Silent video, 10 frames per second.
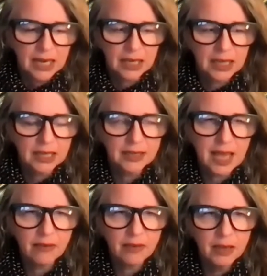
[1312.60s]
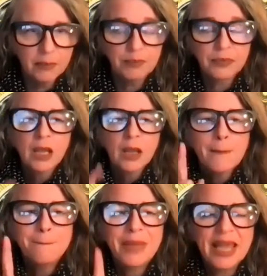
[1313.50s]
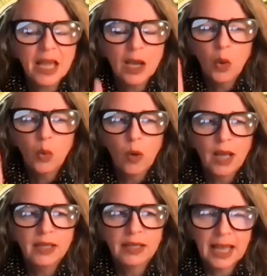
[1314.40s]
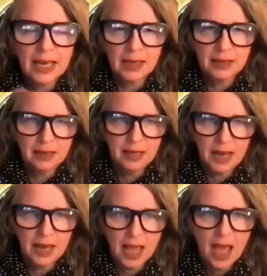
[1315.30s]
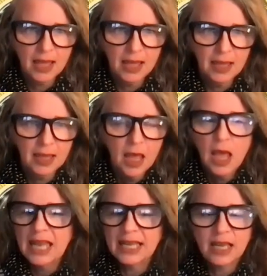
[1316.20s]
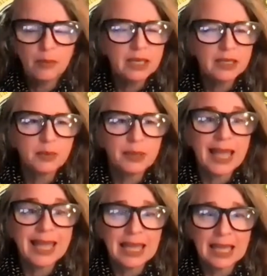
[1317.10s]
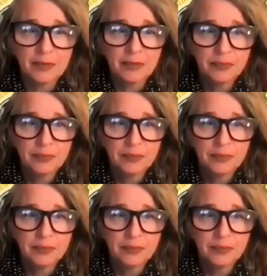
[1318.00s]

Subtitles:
technically savvy? Pick one lane in AI and commit to playing.